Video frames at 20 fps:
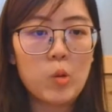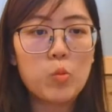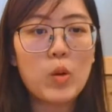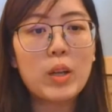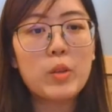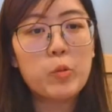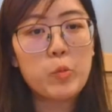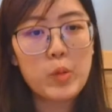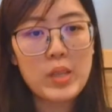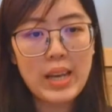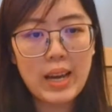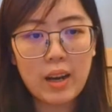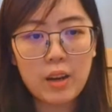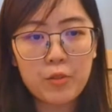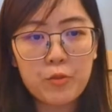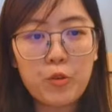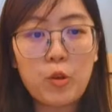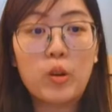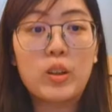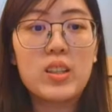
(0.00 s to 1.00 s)
what we
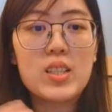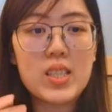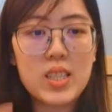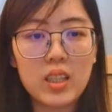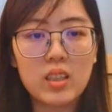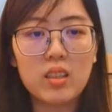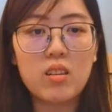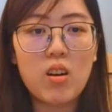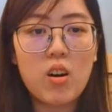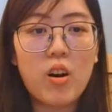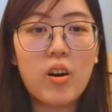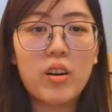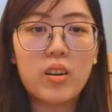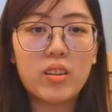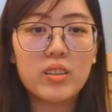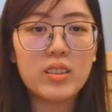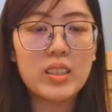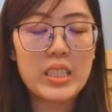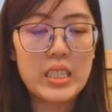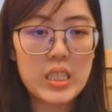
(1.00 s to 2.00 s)
are focusing
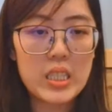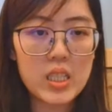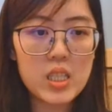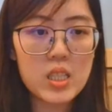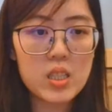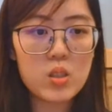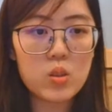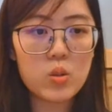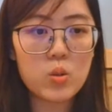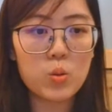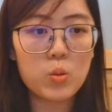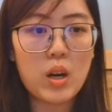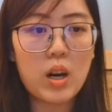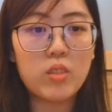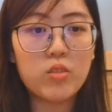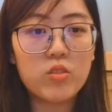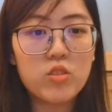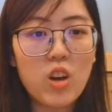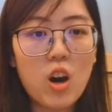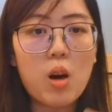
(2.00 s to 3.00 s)
on is to
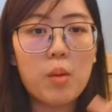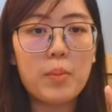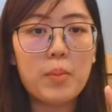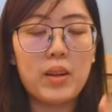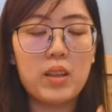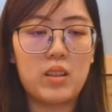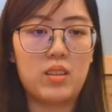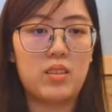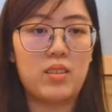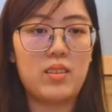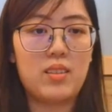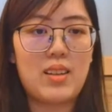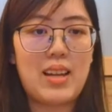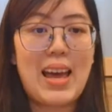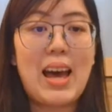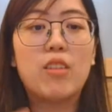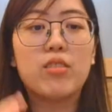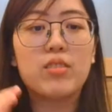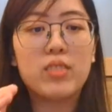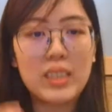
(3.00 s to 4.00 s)
adopt a
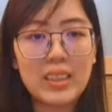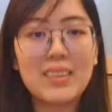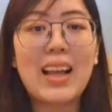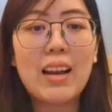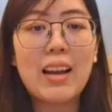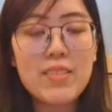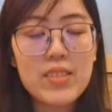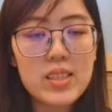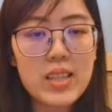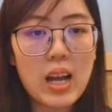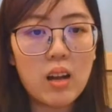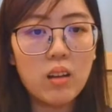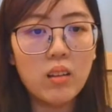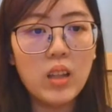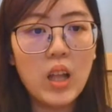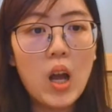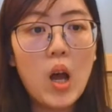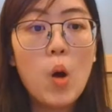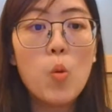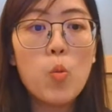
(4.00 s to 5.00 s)
healthy
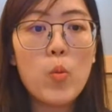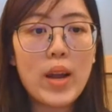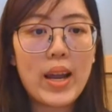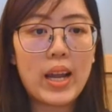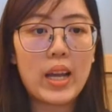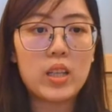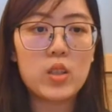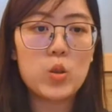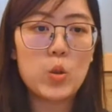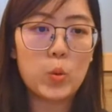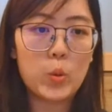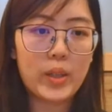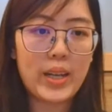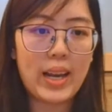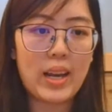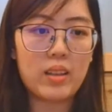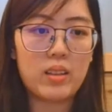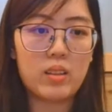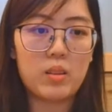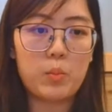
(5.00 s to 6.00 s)
lifestyle where you
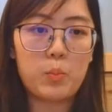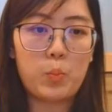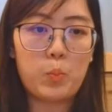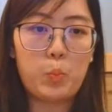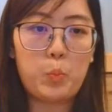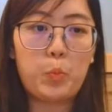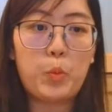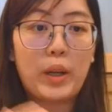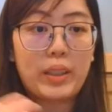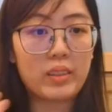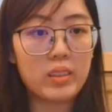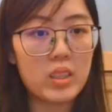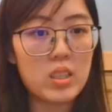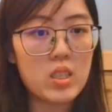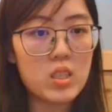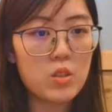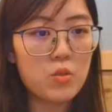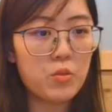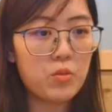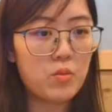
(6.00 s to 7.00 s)
can
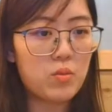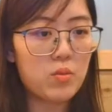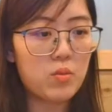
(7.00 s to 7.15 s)
practice